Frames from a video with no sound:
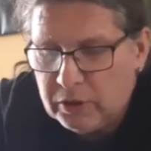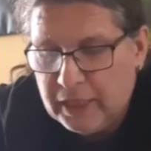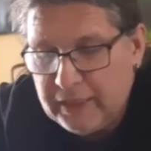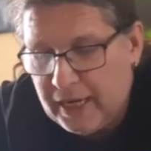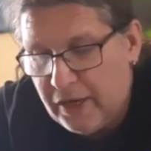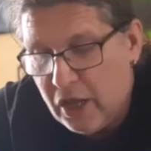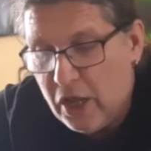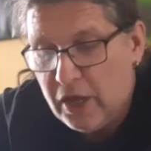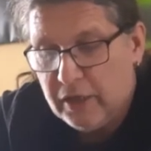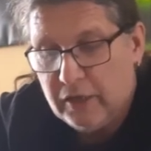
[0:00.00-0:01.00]
And then
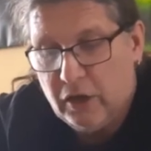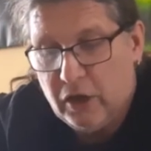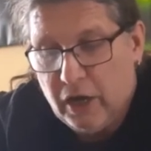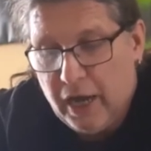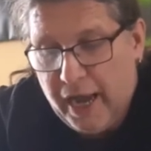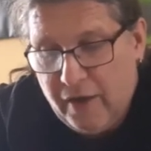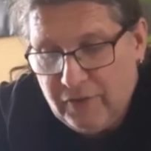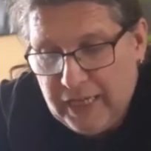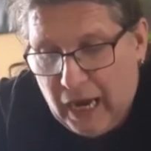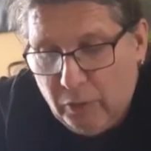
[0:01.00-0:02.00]

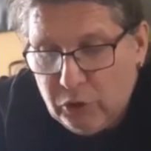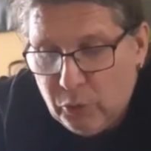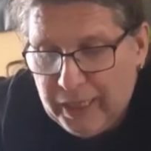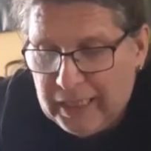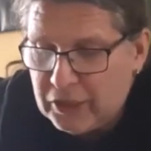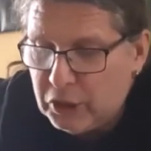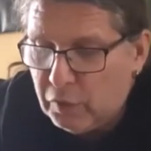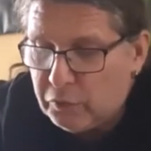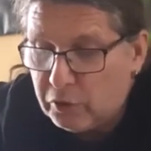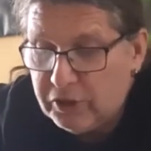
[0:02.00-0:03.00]
having the outgoing energy
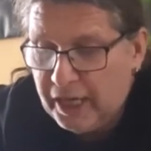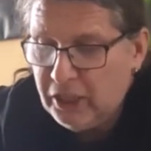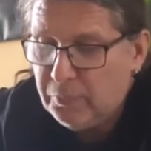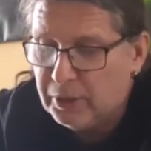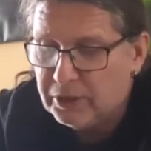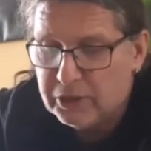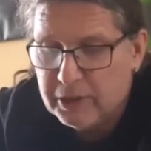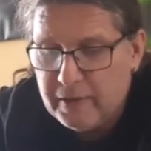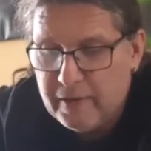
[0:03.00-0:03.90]
of contentment